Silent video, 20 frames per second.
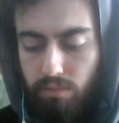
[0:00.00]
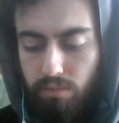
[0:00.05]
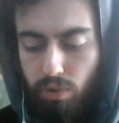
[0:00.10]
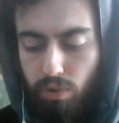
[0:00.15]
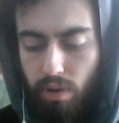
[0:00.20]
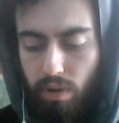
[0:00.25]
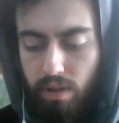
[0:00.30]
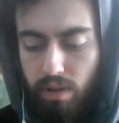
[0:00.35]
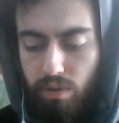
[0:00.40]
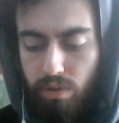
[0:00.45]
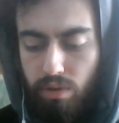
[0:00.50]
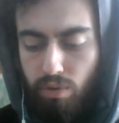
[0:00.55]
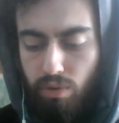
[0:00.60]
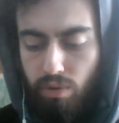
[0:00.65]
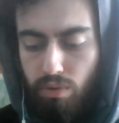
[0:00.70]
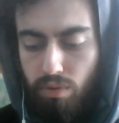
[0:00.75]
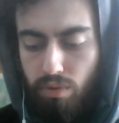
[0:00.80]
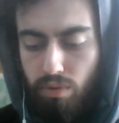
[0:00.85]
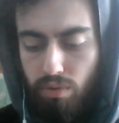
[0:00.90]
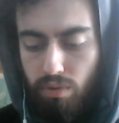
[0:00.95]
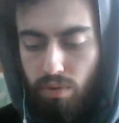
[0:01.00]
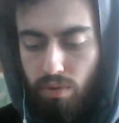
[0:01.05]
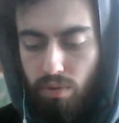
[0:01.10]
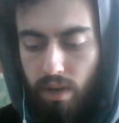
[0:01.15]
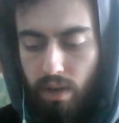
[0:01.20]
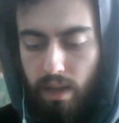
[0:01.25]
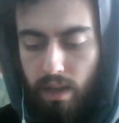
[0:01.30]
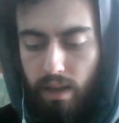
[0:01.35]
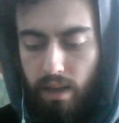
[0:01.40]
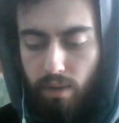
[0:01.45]
trying to,
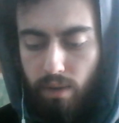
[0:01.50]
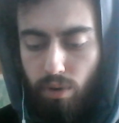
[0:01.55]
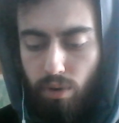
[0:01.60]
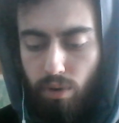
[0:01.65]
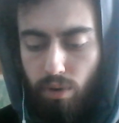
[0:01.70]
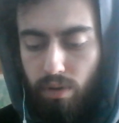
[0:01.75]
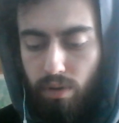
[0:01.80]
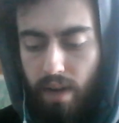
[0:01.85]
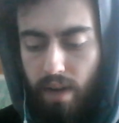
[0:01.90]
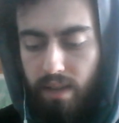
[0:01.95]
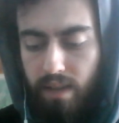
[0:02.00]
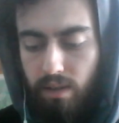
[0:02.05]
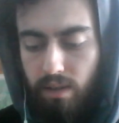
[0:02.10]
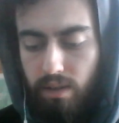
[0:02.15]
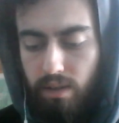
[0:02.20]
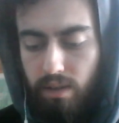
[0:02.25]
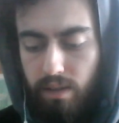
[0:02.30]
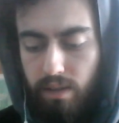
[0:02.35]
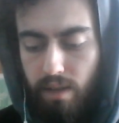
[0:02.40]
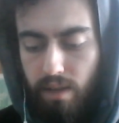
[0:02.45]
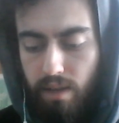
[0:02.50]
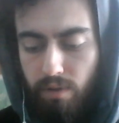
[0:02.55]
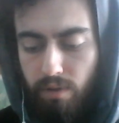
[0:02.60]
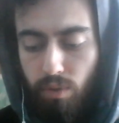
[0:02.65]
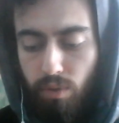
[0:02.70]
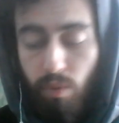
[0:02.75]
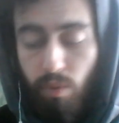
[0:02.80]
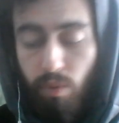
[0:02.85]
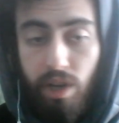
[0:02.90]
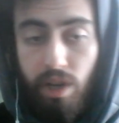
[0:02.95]
or rather, they were
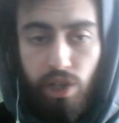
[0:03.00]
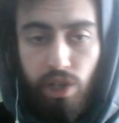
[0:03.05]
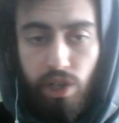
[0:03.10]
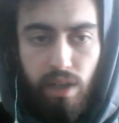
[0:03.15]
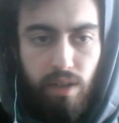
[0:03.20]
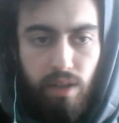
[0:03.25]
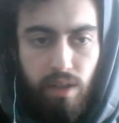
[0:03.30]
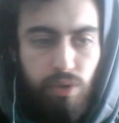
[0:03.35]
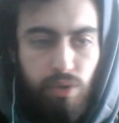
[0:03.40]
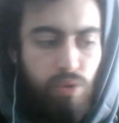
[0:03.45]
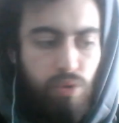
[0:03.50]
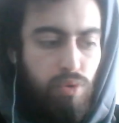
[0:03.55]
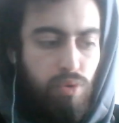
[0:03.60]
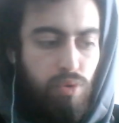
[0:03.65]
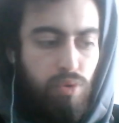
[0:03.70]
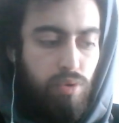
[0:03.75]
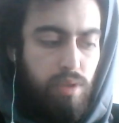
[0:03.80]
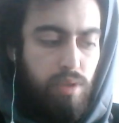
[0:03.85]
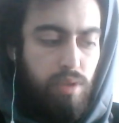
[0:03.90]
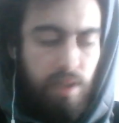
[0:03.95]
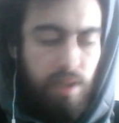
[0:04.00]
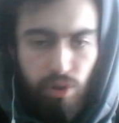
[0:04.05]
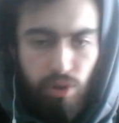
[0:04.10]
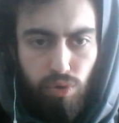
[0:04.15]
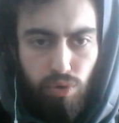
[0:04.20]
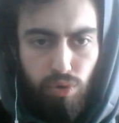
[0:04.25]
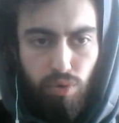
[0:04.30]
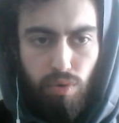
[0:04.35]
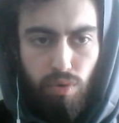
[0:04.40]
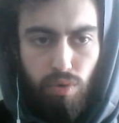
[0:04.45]
wishing to
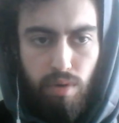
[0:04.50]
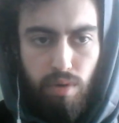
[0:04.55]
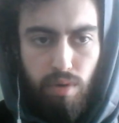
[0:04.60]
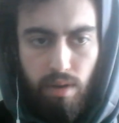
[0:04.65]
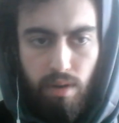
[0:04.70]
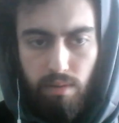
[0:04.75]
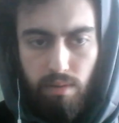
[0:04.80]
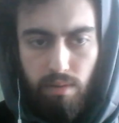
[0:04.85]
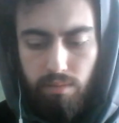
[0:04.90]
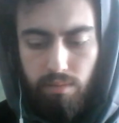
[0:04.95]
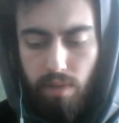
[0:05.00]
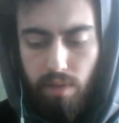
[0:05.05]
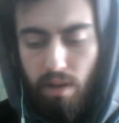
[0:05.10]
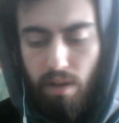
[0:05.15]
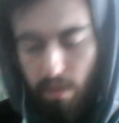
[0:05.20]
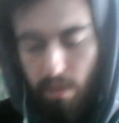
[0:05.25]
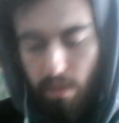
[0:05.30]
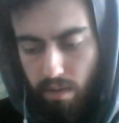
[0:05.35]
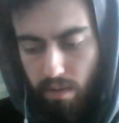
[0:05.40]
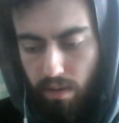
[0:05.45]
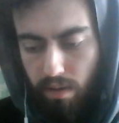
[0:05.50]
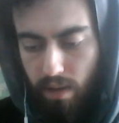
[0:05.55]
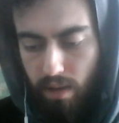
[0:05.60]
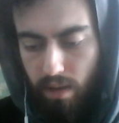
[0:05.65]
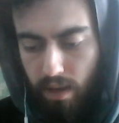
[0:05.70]
destroy the earth